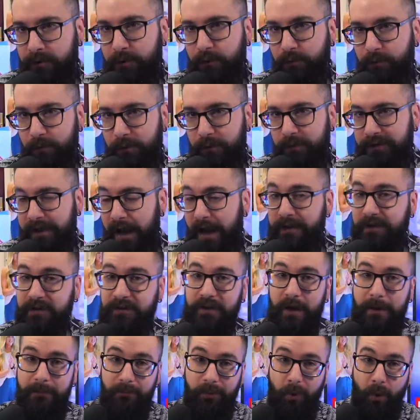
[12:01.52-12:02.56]
to roost at
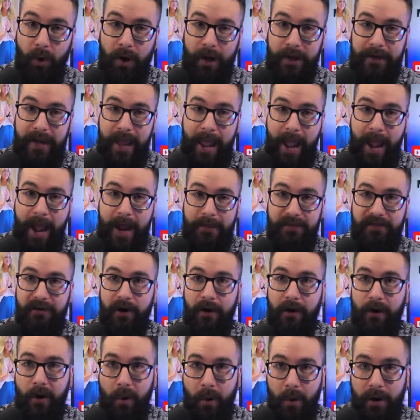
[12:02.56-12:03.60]
some point and
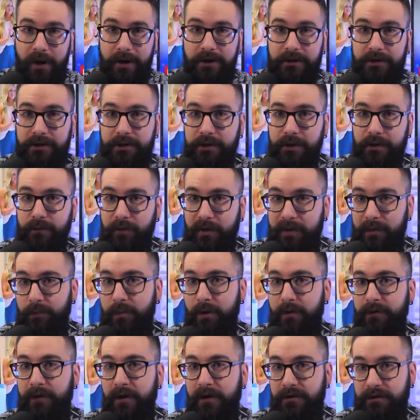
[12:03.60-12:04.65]
they're going to reap
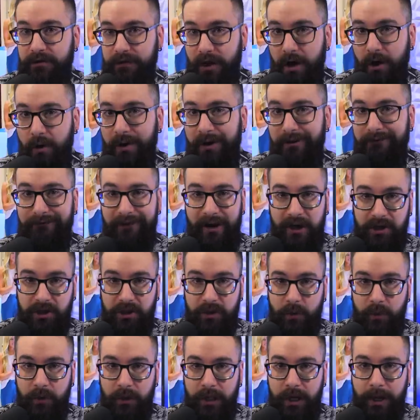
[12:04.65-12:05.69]
what they sow
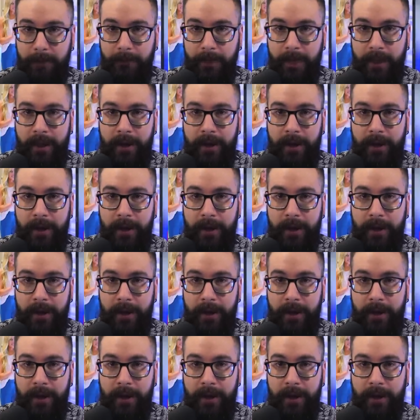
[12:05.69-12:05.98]
eventually.